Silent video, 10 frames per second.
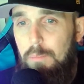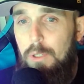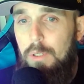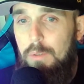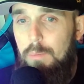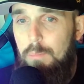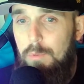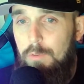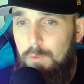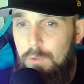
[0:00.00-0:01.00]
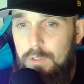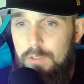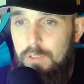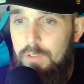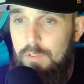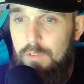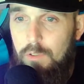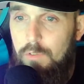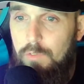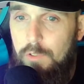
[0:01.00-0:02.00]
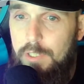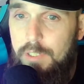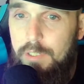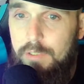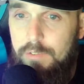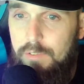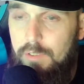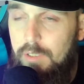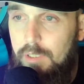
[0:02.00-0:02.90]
but before the season's over, he is